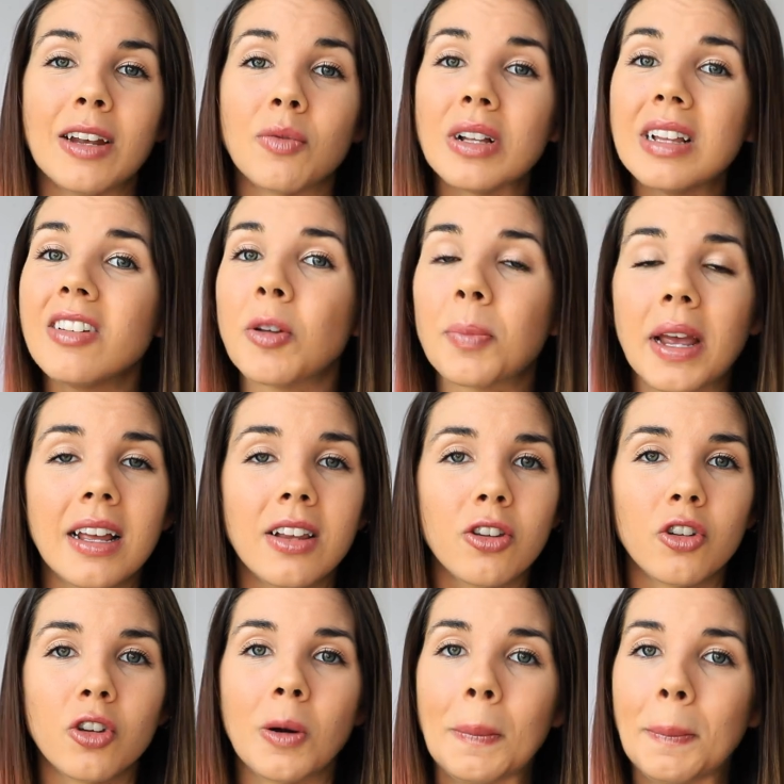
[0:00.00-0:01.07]
It really depends
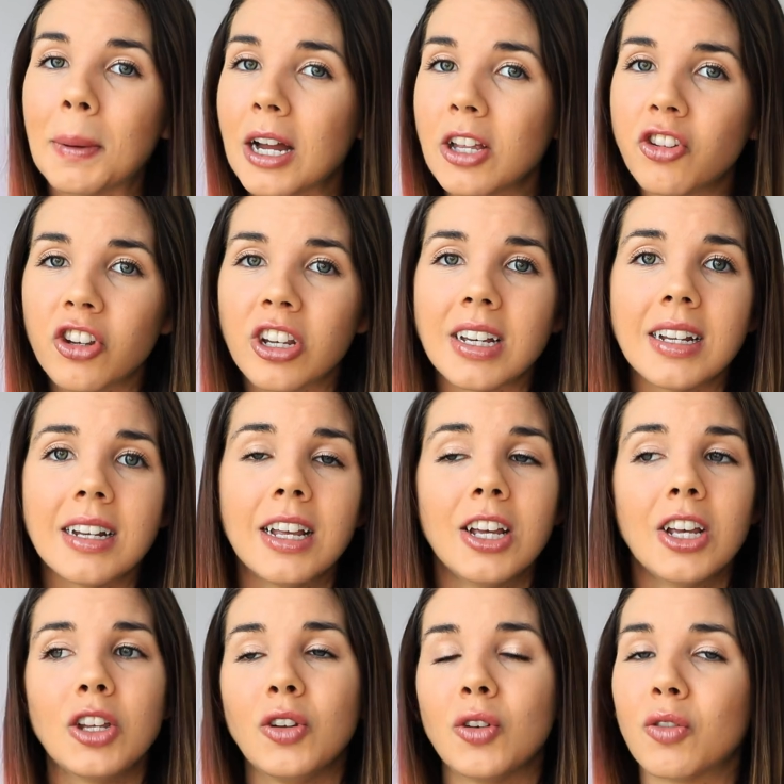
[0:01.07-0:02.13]
on your budget,
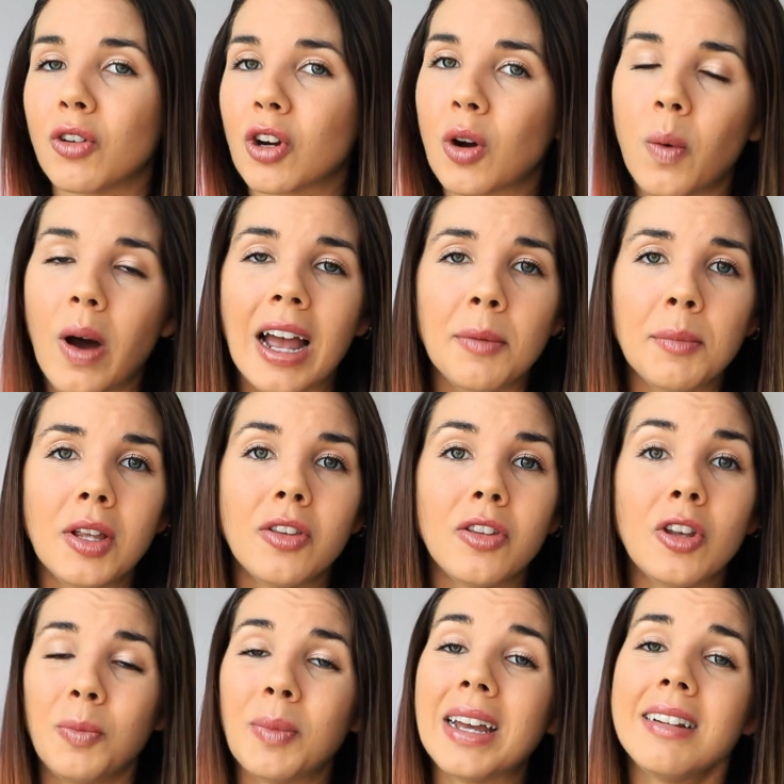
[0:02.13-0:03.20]
your
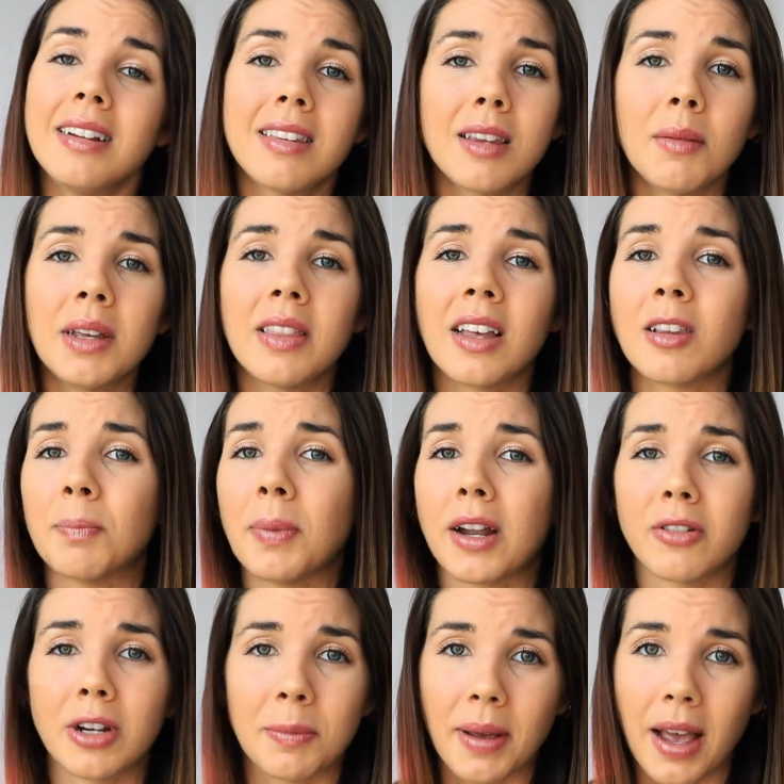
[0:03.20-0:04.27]
requirements. You might need something that's
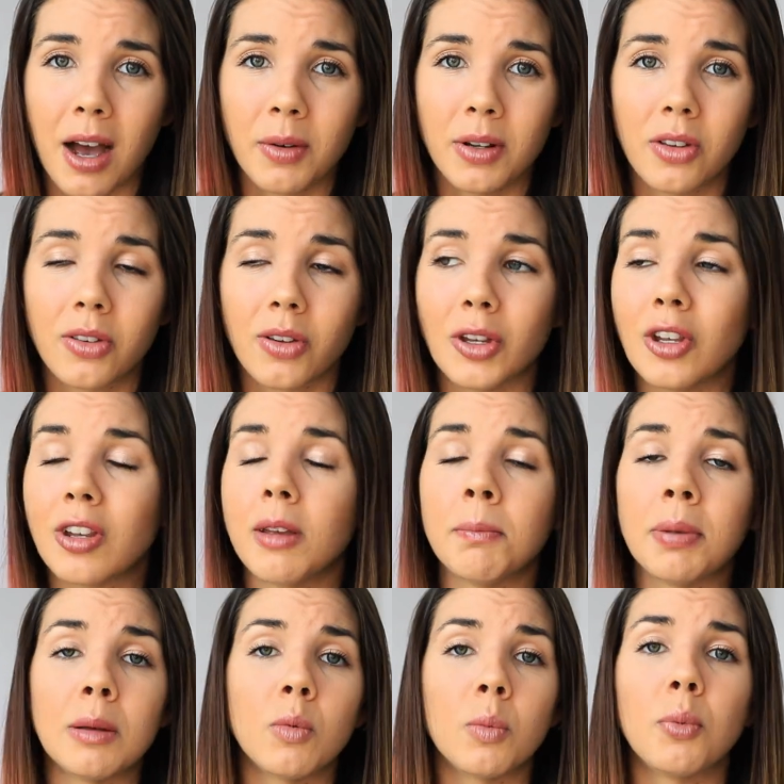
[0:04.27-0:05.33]
battery powered so you can
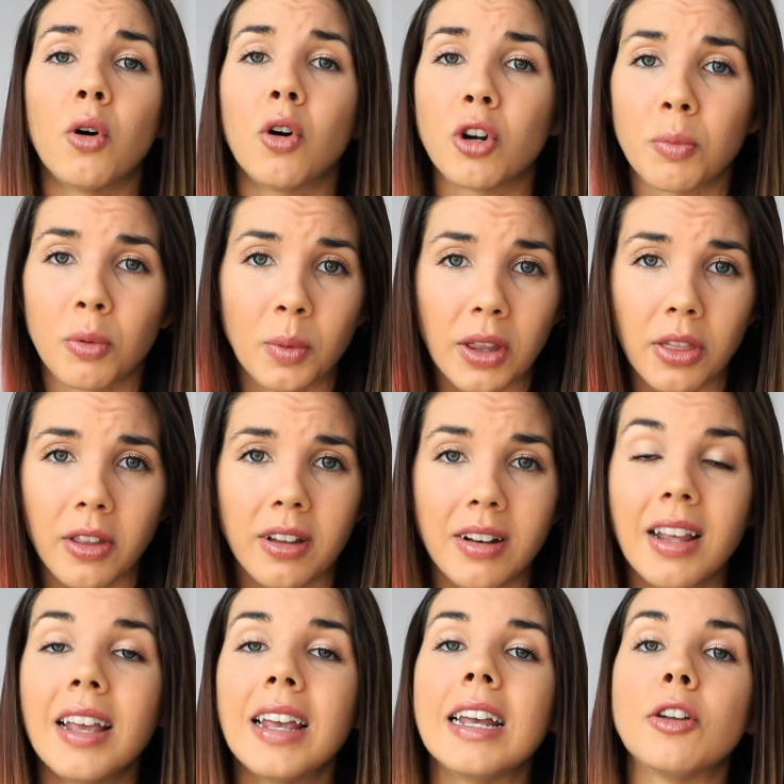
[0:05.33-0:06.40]
be more portable with it.